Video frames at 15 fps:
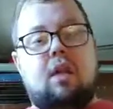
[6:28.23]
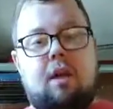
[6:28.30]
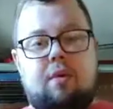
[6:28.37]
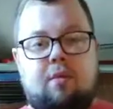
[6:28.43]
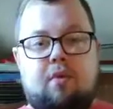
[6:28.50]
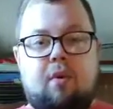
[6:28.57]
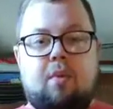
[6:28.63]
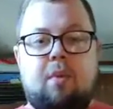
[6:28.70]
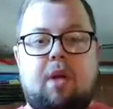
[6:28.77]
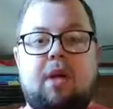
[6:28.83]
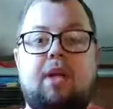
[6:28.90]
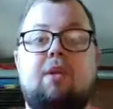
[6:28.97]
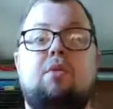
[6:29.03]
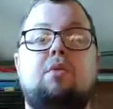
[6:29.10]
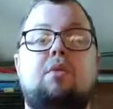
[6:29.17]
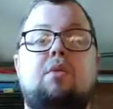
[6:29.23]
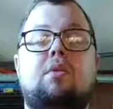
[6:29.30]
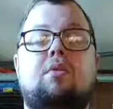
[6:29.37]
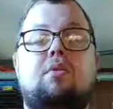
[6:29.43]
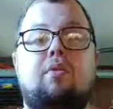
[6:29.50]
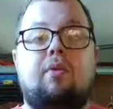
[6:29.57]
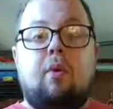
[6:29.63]
the type of foam that I use
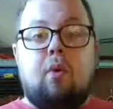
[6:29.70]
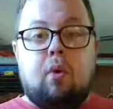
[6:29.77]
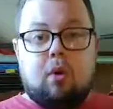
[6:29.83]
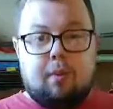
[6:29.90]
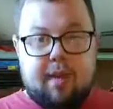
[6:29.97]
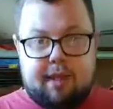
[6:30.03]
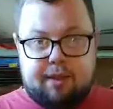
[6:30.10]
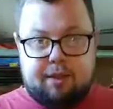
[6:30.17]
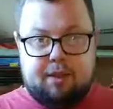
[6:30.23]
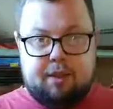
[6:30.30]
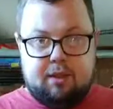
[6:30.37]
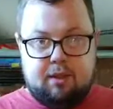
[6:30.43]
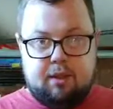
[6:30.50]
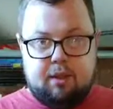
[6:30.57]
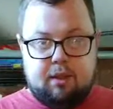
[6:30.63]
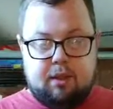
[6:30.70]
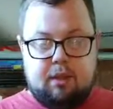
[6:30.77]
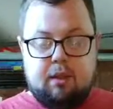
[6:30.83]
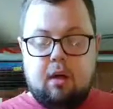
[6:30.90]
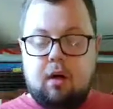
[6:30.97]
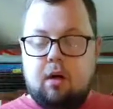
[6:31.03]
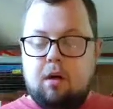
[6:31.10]
for my shields.
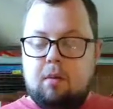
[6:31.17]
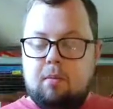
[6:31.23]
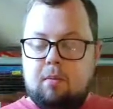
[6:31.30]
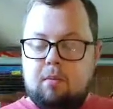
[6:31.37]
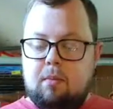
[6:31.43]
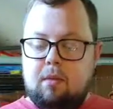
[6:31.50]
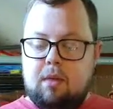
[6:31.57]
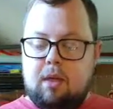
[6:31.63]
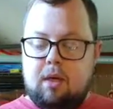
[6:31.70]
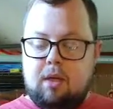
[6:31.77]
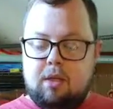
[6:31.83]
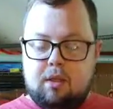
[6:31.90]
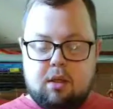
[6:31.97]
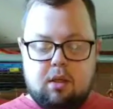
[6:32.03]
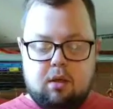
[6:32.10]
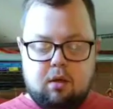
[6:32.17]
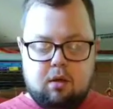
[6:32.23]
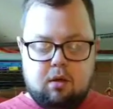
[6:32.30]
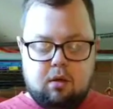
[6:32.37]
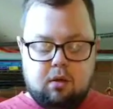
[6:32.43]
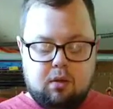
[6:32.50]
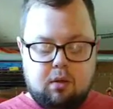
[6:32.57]
It's
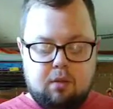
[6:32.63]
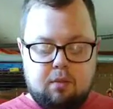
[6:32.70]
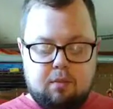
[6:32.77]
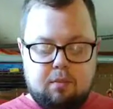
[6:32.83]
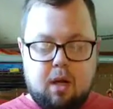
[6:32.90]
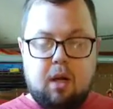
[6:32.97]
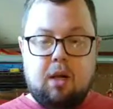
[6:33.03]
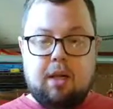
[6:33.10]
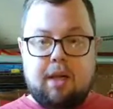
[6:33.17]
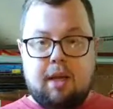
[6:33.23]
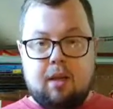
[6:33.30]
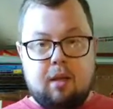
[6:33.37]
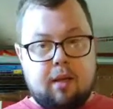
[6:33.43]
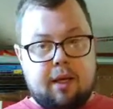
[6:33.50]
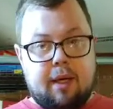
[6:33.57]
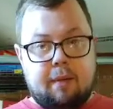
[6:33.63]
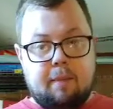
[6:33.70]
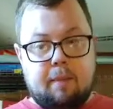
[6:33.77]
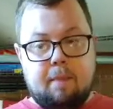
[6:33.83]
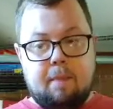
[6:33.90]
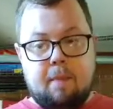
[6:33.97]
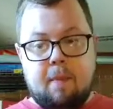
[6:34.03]
called polyethylene.
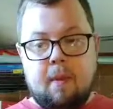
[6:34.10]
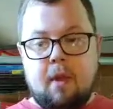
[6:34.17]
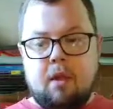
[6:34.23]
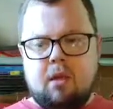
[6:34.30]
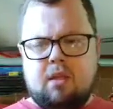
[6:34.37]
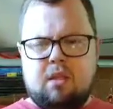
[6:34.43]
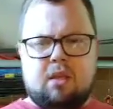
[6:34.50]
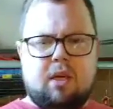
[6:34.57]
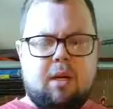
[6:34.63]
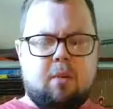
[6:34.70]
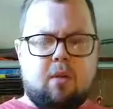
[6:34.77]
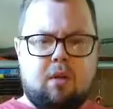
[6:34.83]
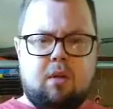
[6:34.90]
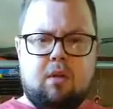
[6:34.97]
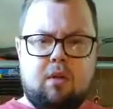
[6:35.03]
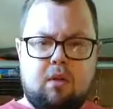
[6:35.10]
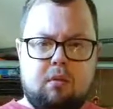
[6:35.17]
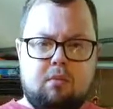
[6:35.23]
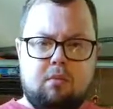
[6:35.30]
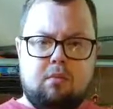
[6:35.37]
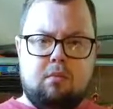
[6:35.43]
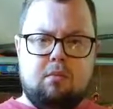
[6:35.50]
The same with
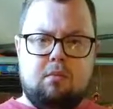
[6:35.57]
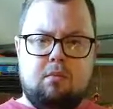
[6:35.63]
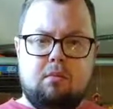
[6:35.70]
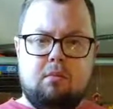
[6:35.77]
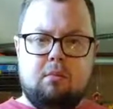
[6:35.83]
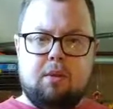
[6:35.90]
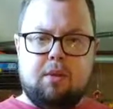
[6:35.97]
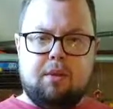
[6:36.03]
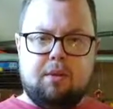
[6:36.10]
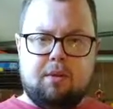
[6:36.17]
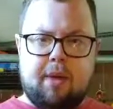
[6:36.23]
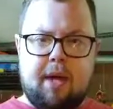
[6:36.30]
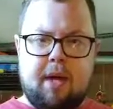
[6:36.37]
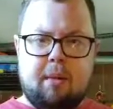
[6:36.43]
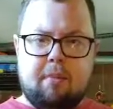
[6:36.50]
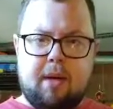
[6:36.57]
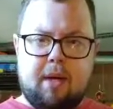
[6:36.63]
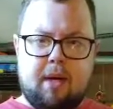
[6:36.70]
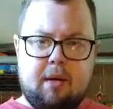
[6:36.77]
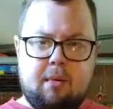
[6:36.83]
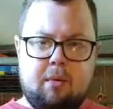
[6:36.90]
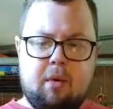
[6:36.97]
the blue camp
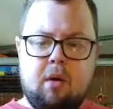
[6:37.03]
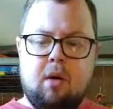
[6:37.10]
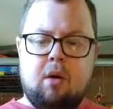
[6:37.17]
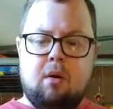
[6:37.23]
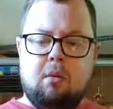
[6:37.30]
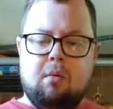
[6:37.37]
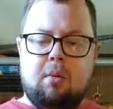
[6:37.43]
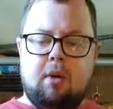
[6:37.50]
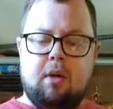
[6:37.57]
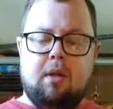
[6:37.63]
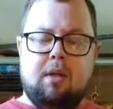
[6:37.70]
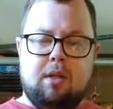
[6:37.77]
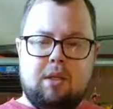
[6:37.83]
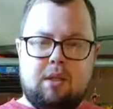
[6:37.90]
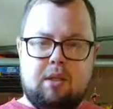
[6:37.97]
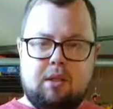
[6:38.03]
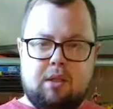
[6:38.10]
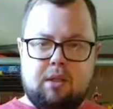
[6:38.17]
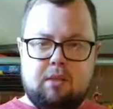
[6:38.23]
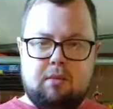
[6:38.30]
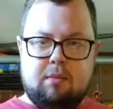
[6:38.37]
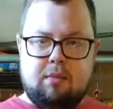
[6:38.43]
pad, but this is
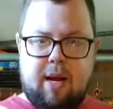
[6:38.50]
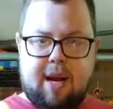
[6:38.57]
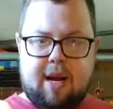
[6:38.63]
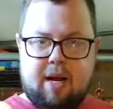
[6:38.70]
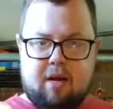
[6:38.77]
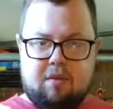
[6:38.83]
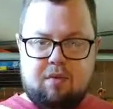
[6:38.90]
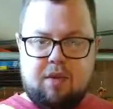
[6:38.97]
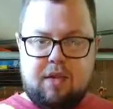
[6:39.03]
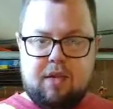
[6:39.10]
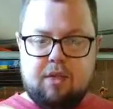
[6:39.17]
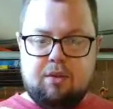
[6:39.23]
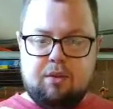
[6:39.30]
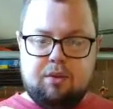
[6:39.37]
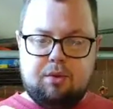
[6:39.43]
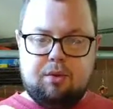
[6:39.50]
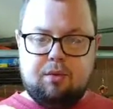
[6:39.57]
a 1/2 inch